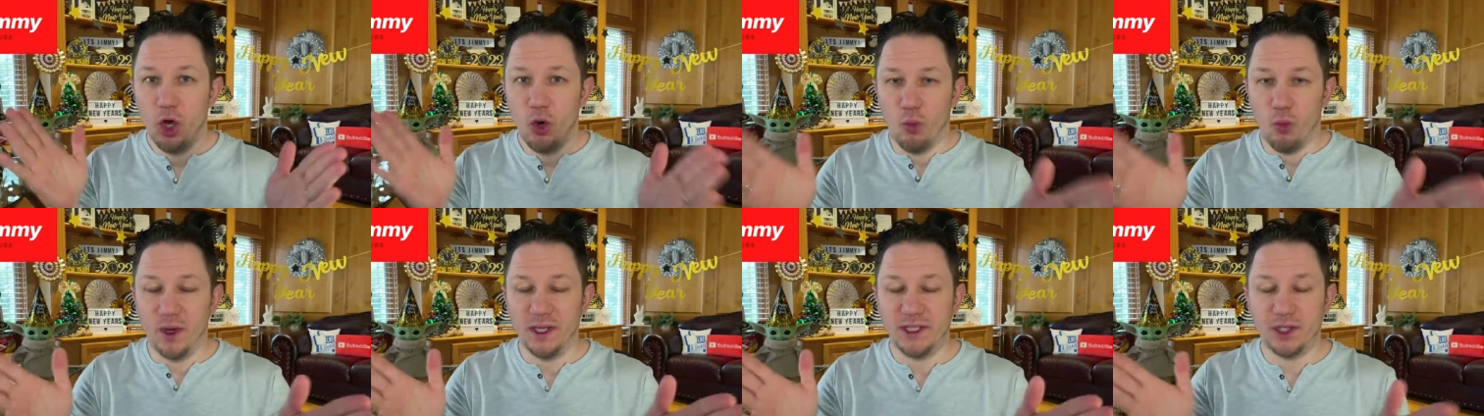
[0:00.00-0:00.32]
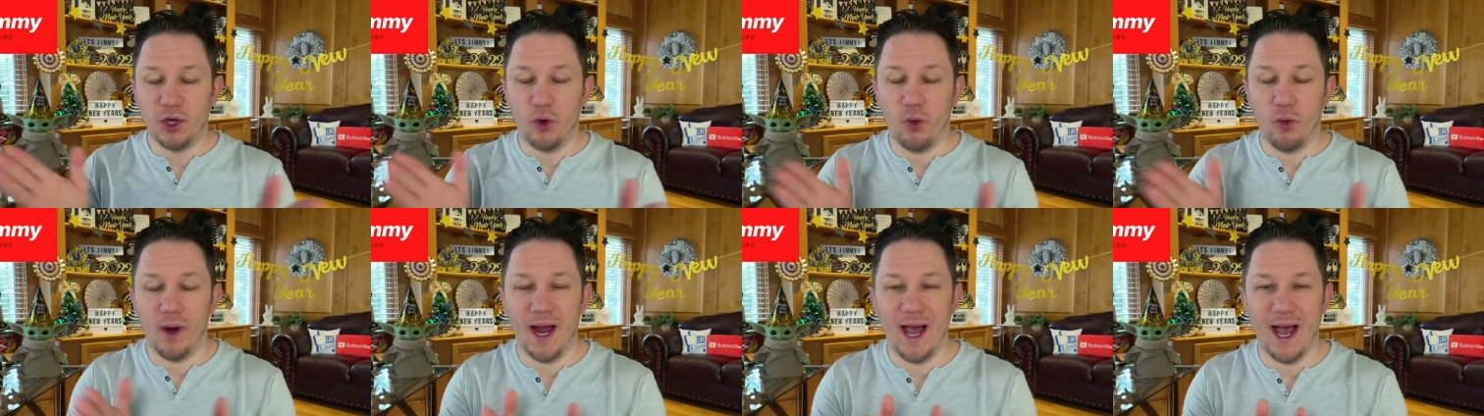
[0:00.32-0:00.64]
What's
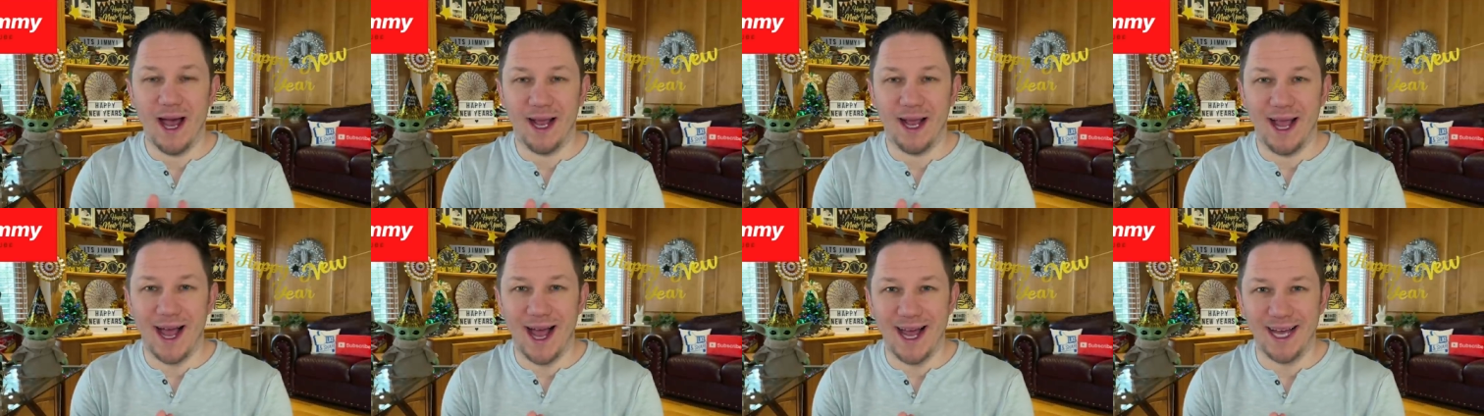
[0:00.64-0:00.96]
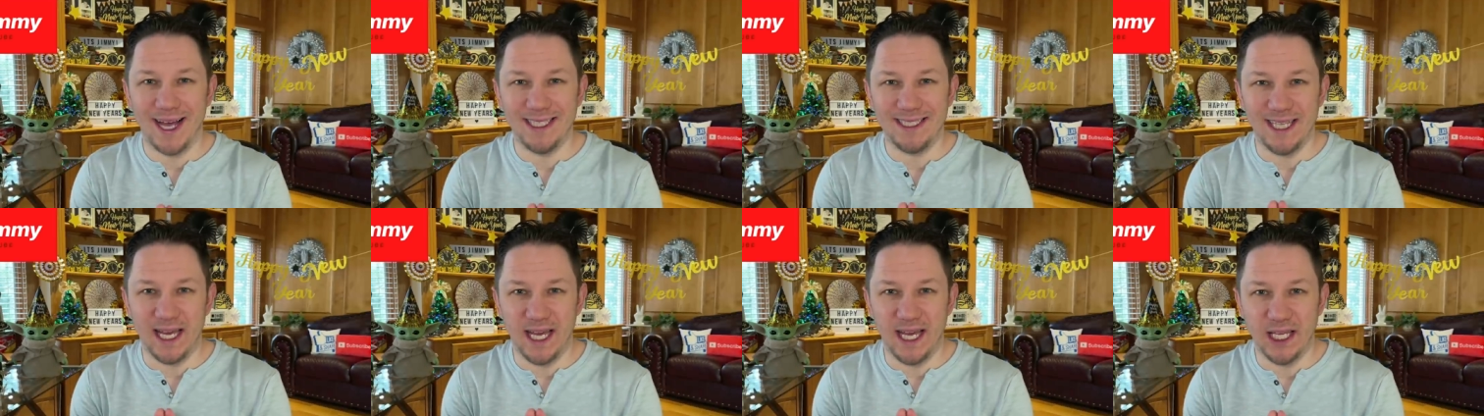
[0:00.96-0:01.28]
going on,
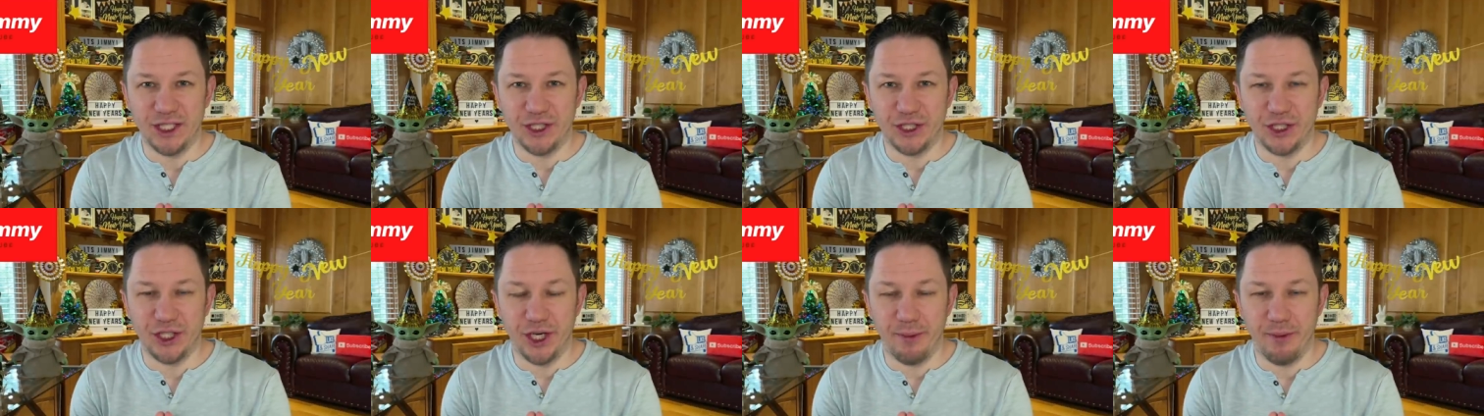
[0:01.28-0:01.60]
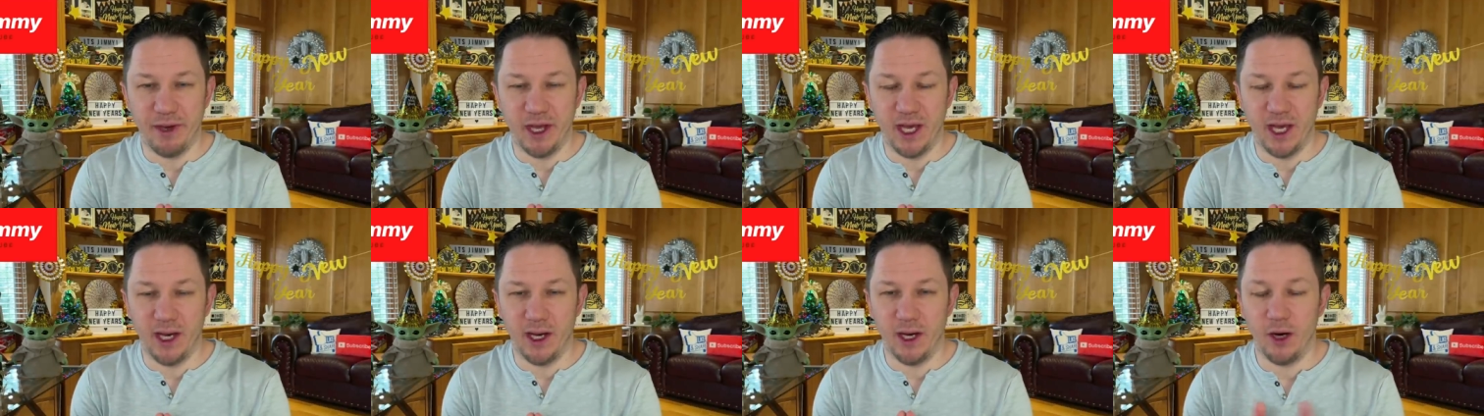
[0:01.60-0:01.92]
guys? It's
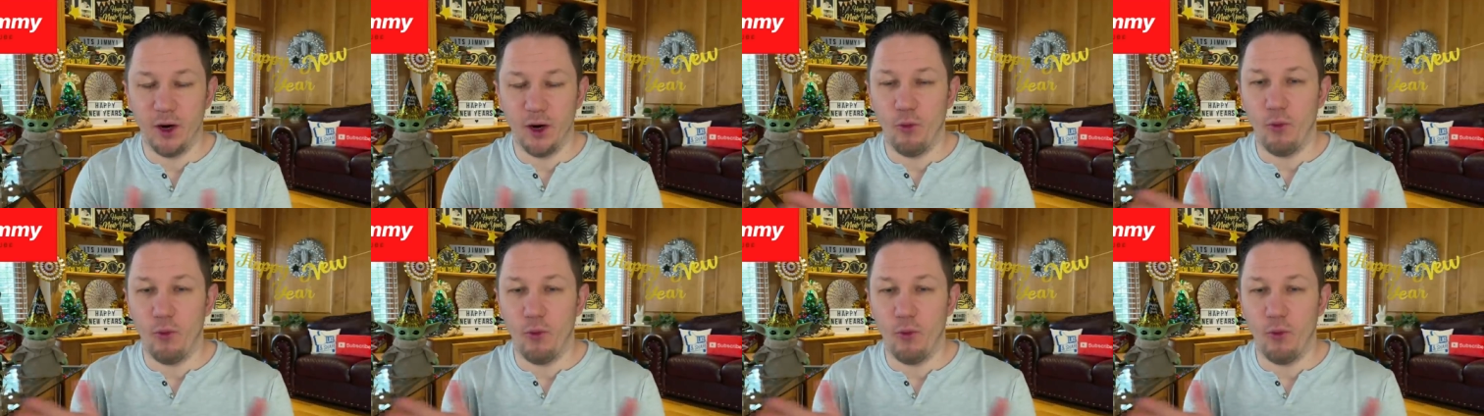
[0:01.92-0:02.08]
Jimmy here.